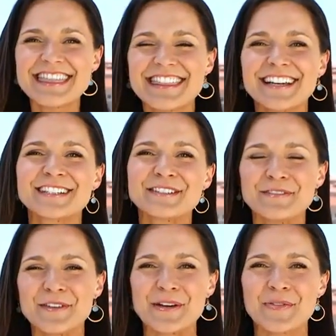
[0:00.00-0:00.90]
at this
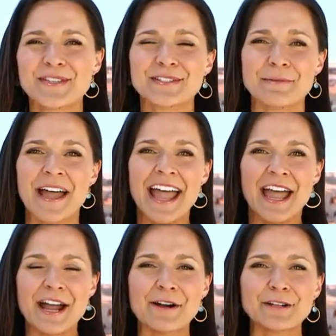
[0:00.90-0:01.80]
view. This is some
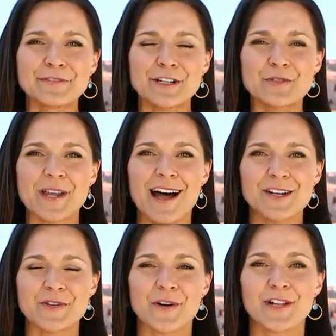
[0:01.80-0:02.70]
aerial footage we
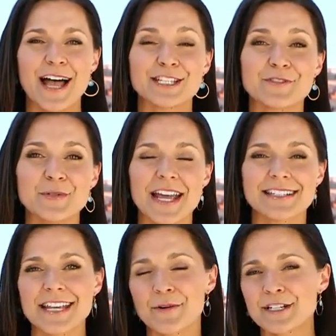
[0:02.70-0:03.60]
got during our last few
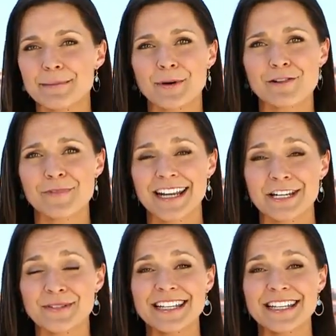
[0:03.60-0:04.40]
days here in Dubrovnik, and